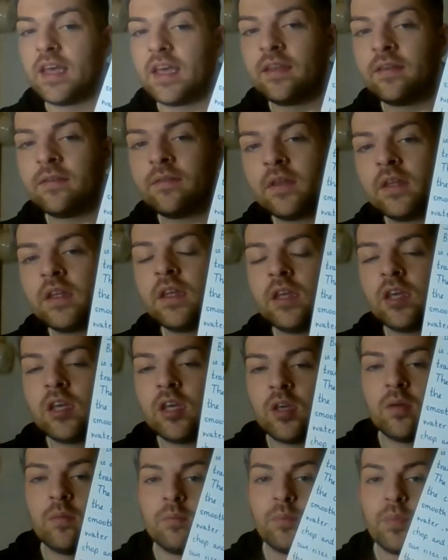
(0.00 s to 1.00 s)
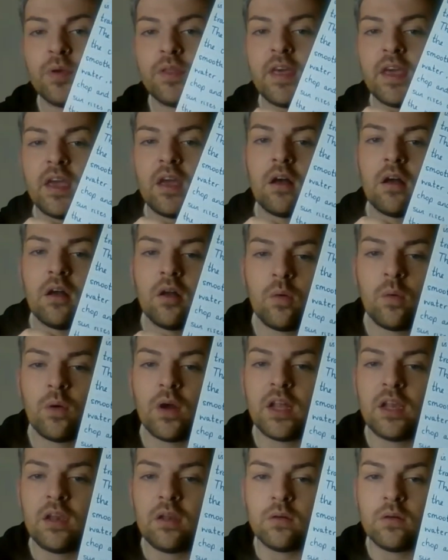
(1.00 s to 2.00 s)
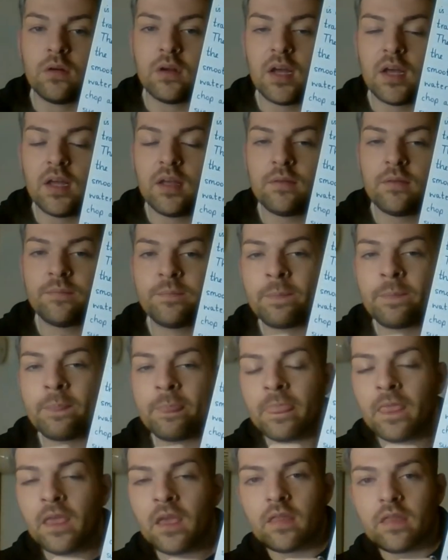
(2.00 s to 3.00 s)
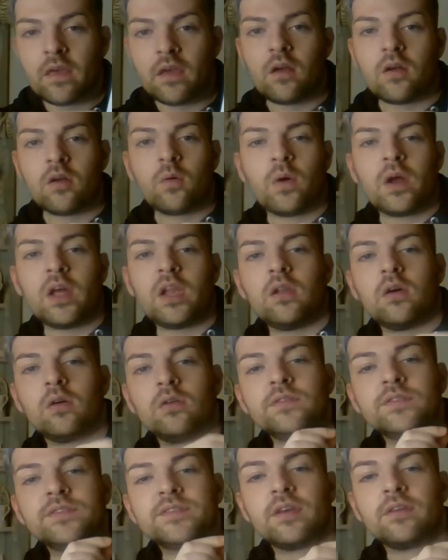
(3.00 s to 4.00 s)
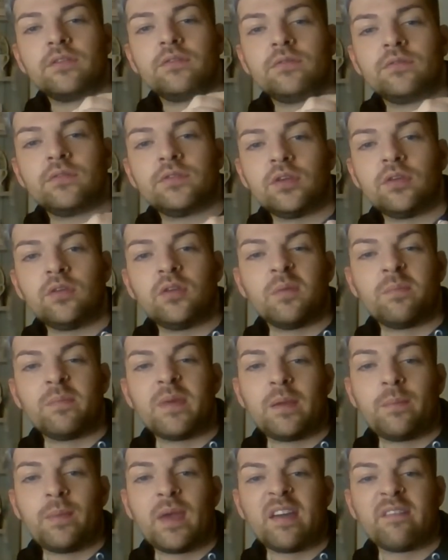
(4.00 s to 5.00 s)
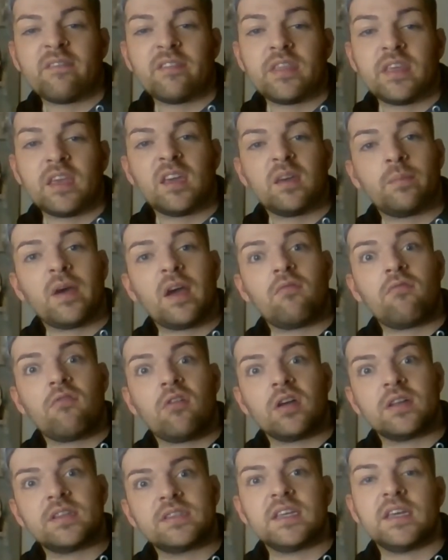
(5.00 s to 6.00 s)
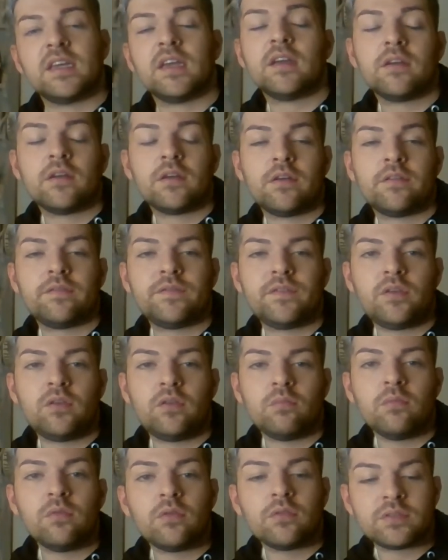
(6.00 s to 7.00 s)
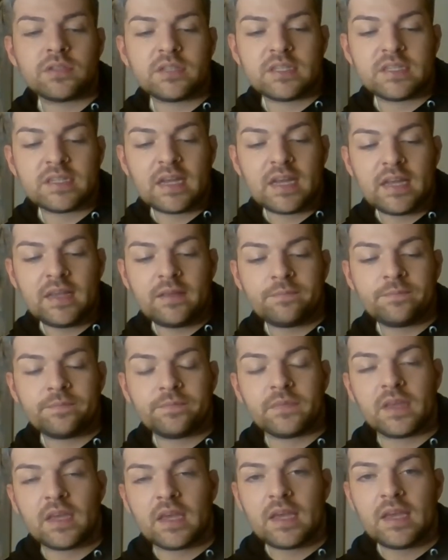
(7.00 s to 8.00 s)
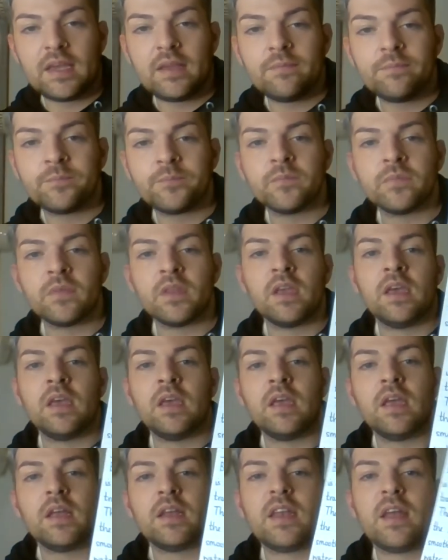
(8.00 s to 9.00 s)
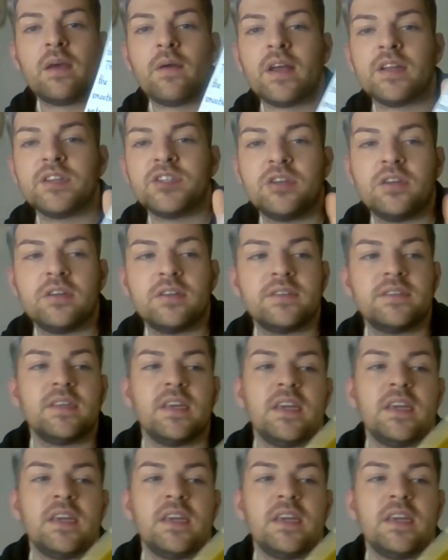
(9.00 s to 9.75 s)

there, but they are quite longer. They are quite long, so you could maybe have a think about writing a few more today, okay? Now, as you can